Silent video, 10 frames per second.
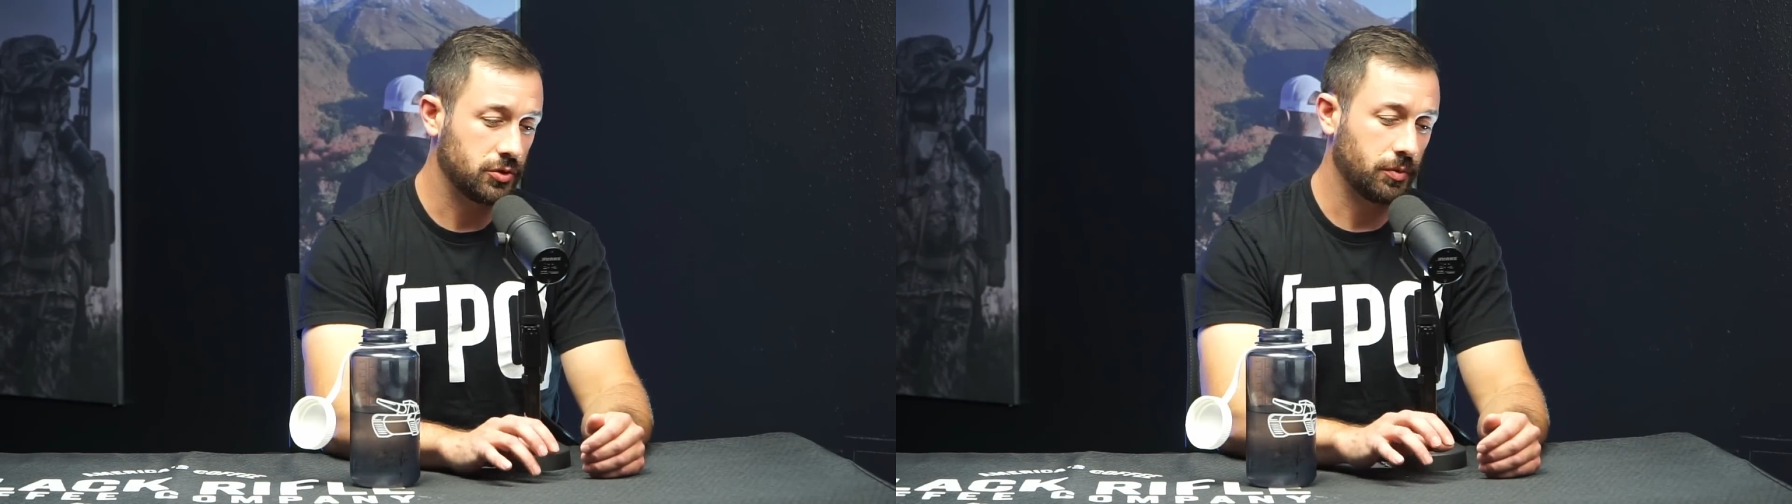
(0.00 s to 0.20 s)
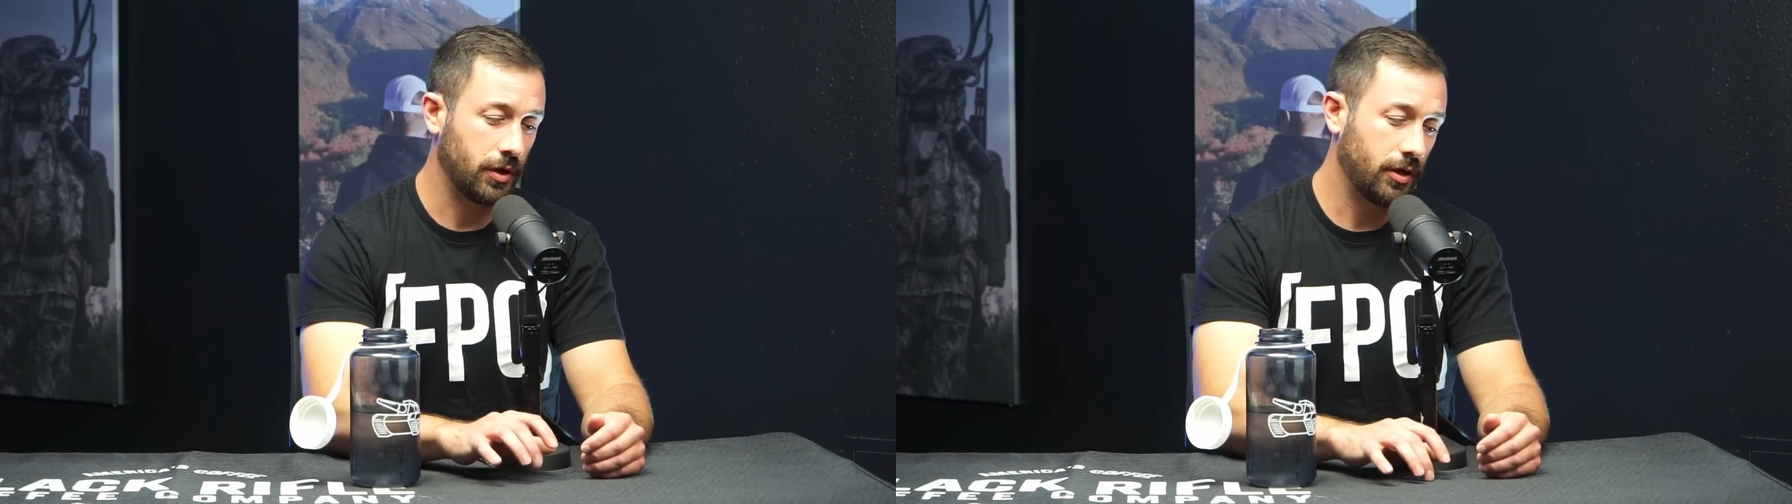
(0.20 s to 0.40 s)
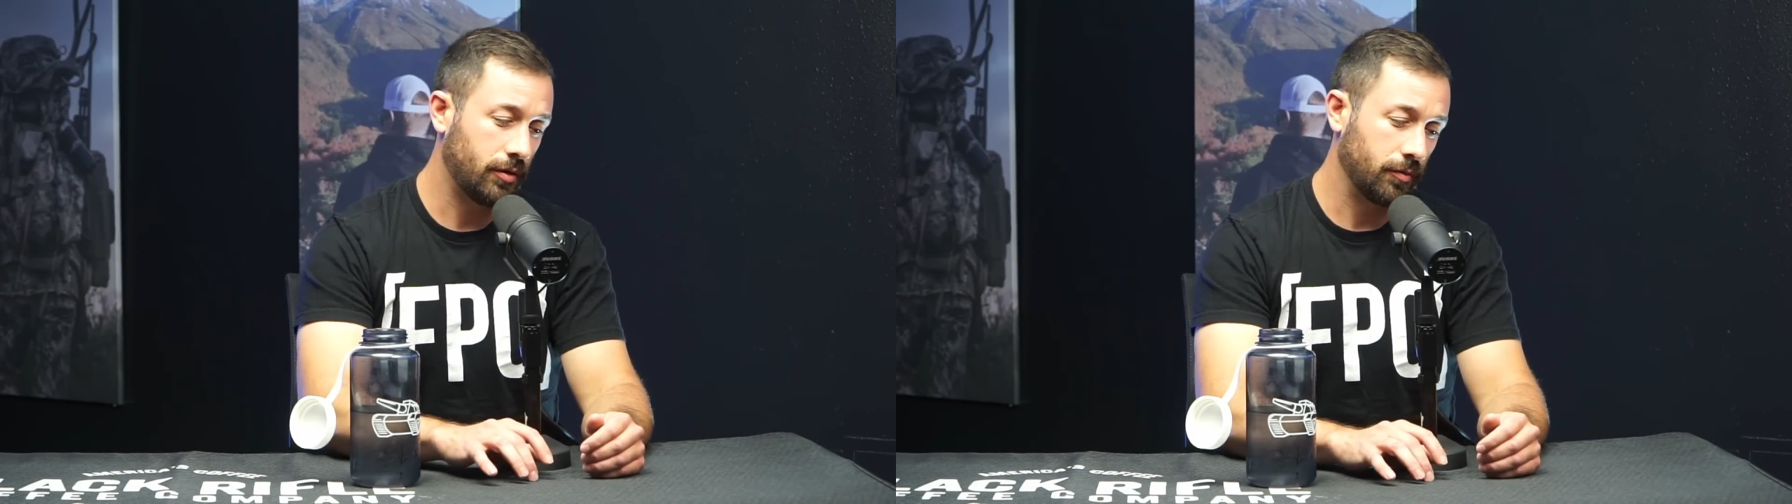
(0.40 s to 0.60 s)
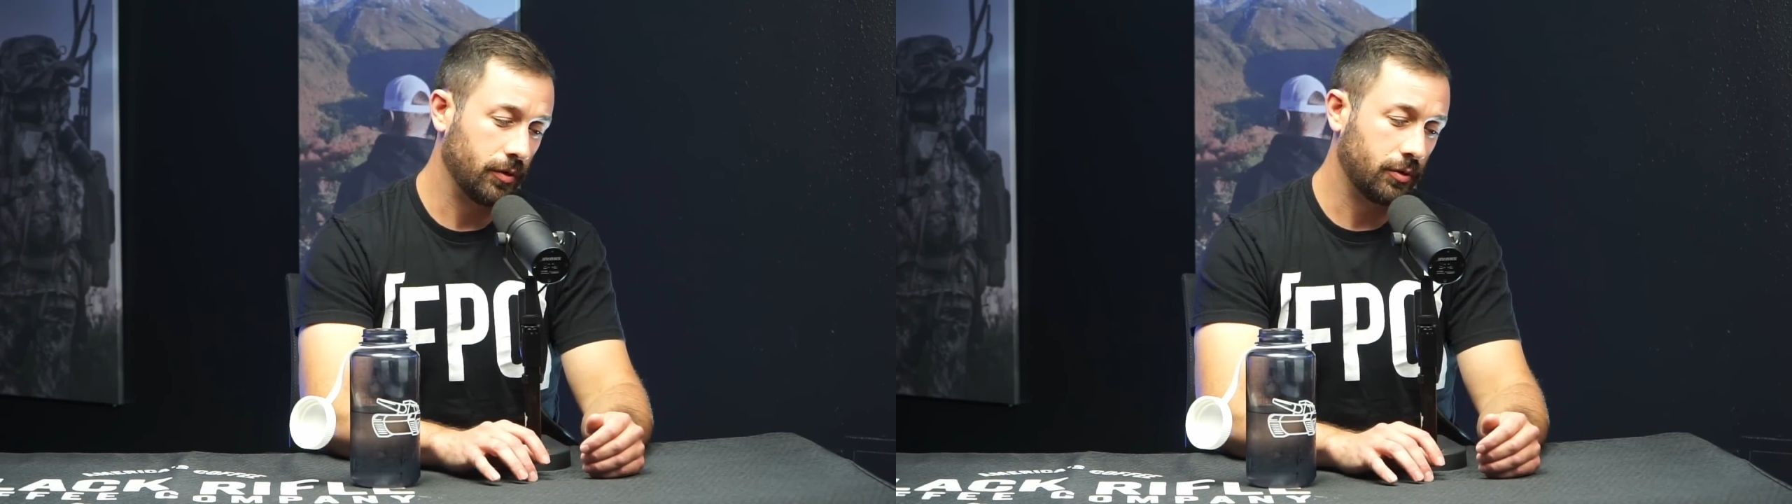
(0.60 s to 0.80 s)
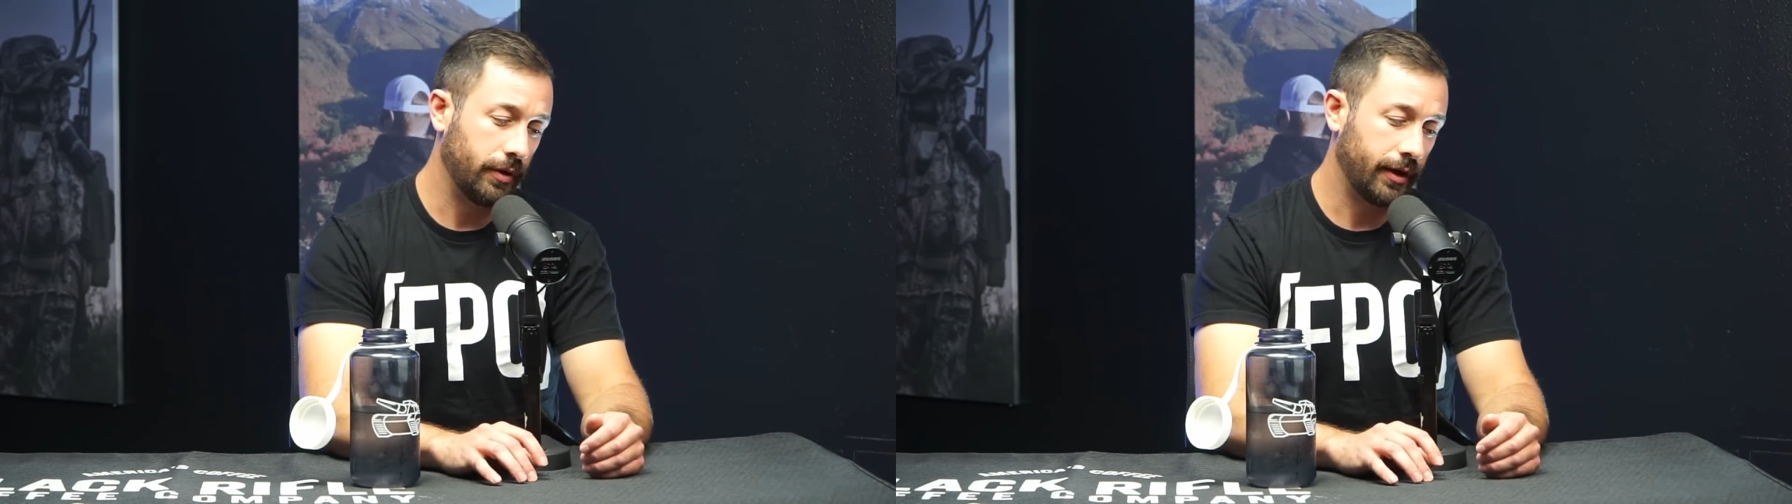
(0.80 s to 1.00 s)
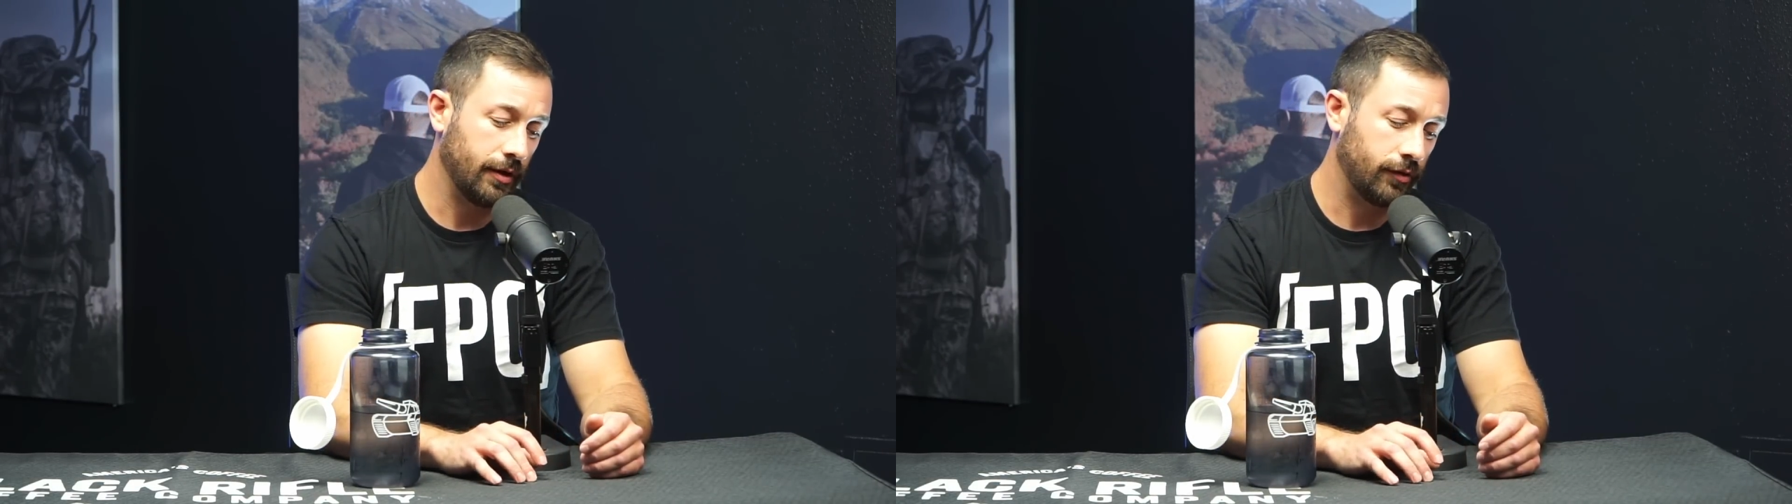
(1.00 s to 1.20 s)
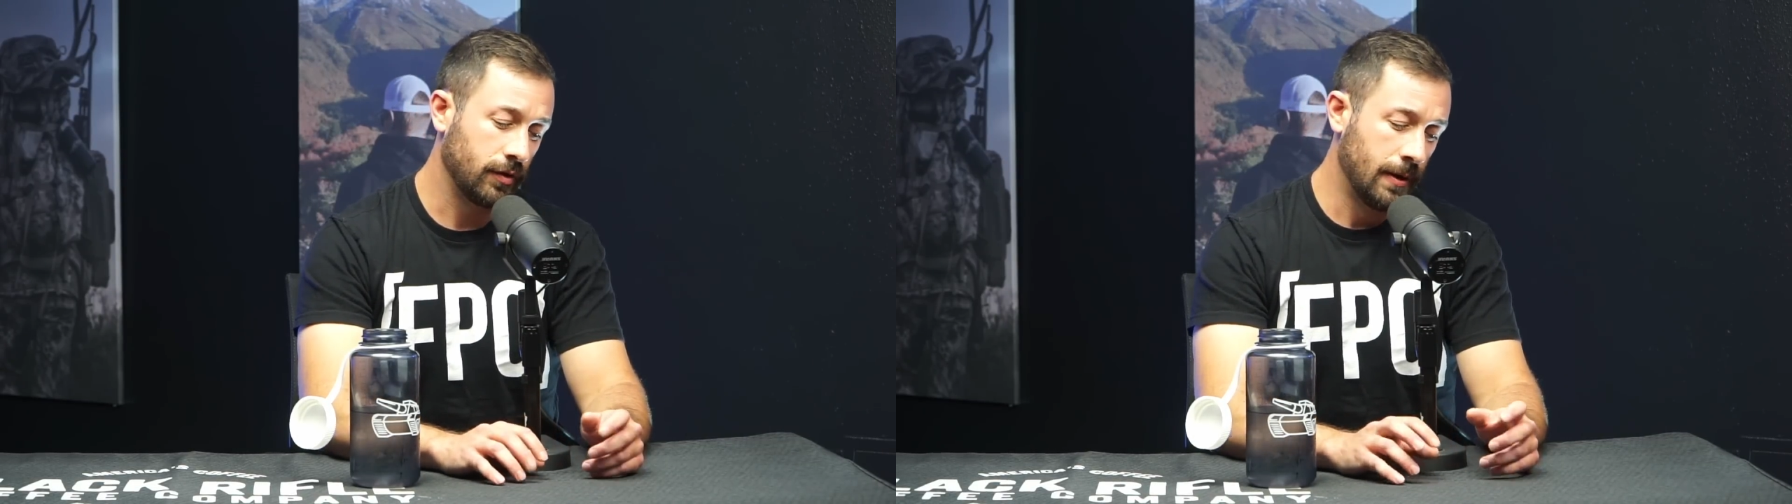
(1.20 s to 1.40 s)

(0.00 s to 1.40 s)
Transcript: just want to hit on real quick is